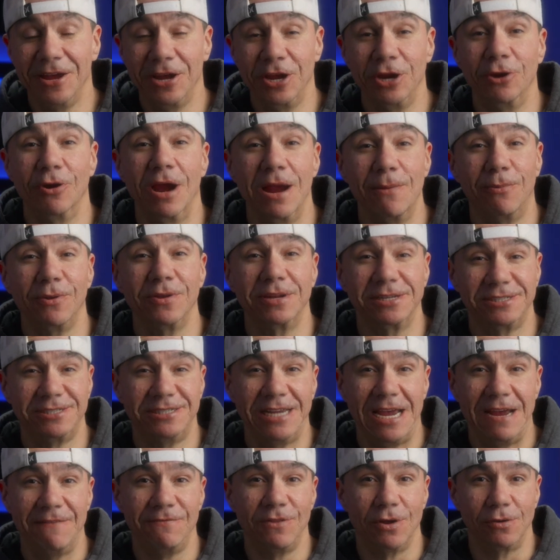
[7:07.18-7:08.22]
you're able to
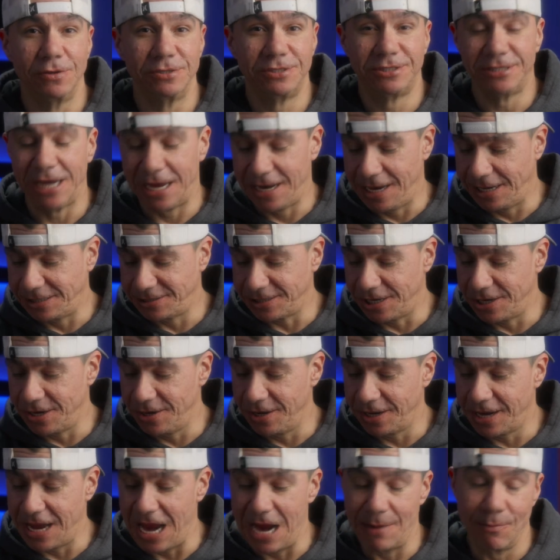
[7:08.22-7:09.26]
save those settings under the
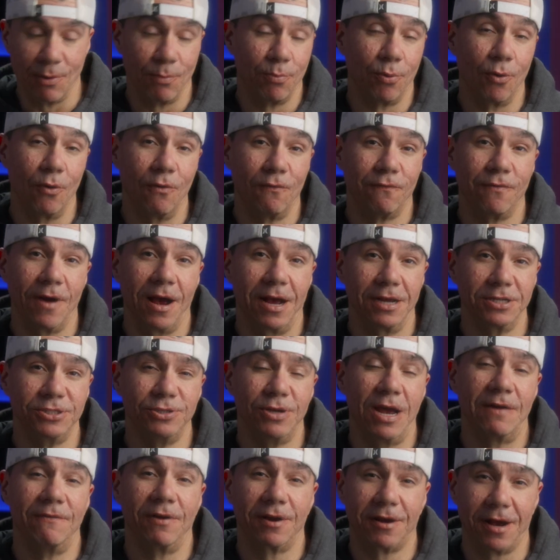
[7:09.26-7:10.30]
camera profiles. You
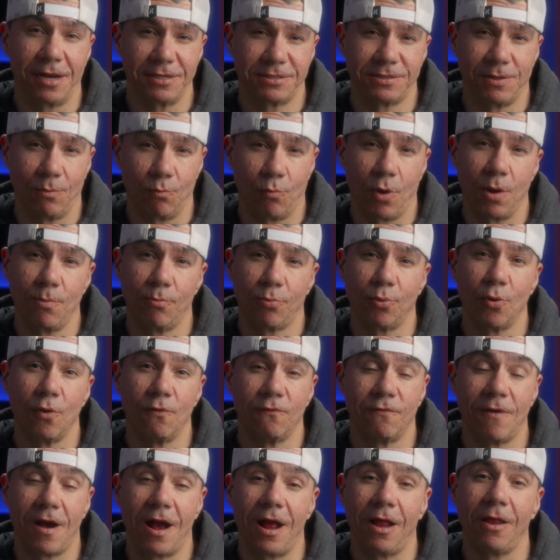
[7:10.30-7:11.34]
have a custom 1
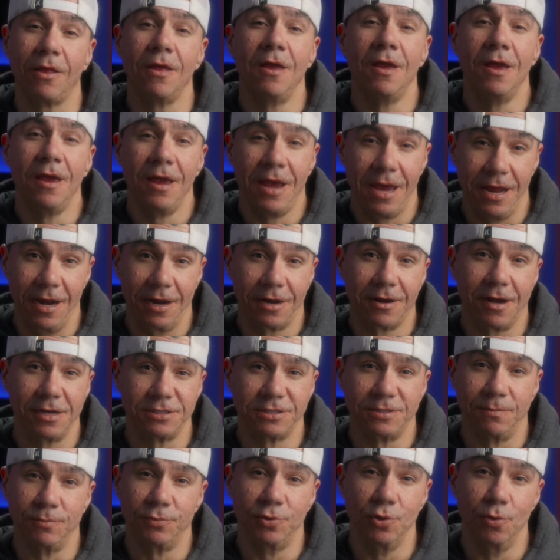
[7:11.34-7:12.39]
profile and a
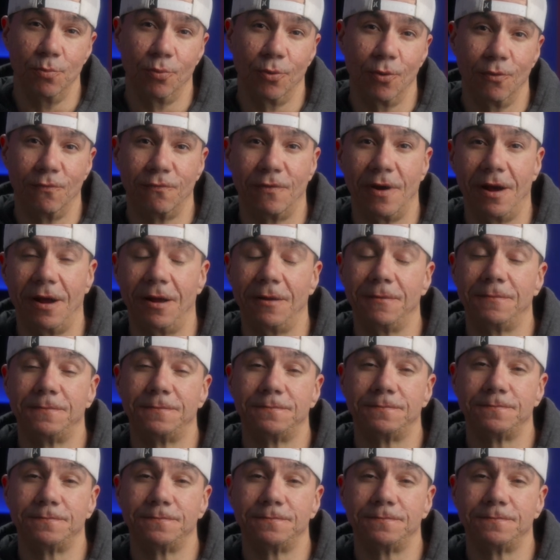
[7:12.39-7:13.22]
custom 2 profile.